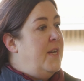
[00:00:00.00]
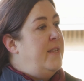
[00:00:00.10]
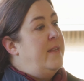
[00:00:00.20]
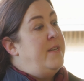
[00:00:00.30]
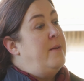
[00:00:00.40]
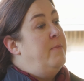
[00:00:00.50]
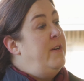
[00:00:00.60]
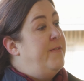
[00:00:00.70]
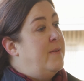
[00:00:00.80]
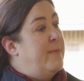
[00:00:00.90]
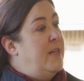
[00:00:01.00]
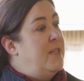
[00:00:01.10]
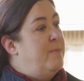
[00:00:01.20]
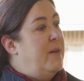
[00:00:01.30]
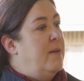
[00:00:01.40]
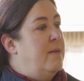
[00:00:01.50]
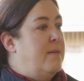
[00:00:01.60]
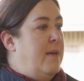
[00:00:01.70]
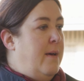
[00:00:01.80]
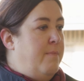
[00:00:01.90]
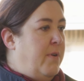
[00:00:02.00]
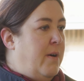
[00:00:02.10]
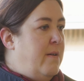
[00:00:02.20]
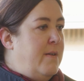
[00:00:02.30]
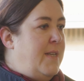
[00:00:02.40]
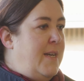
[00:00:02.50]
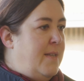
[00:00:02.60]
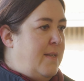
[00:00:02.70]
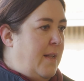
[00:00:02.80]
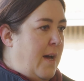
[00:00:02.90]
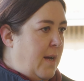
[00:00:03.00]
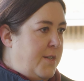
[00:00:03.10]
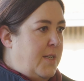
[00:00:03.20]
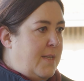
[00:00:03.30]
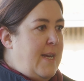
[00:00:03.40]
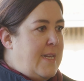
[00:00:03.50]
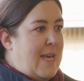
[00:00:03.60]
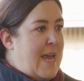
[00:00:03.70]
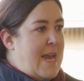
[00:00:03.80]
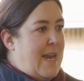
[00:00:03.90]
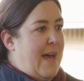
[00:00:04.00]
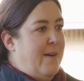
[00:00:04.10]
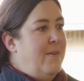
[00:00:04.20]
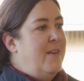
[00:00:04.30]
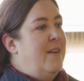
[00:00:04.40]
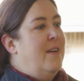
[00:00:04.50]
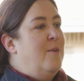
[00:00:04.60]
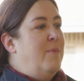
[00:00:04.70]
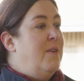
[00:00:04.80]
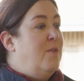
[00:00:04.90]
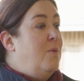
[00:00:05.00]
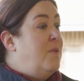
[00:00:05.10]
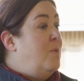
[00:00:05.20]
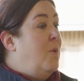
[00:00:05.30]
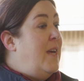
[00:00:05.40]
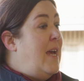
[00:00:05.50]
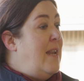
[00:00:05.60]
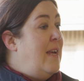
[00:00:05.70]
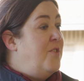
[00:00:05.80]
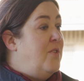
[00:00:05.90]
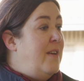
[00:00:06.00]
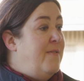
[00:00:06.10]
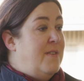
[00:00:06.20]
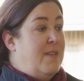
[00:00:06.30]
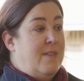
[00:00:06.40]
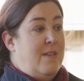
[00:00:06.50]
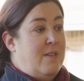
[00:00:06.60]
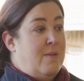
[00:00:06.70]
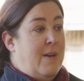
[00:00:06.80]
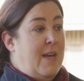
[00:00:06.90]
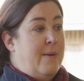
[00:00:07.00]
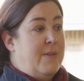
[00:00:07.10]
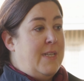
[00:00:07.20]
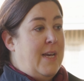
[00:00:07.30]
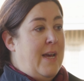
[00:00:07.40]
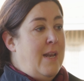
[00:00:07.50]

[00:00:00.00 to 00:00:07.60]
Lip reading: and then they don't move as much because their priority is to like, I just need to eat now. Because horses want to eat naturally for 16 to 20 hours a day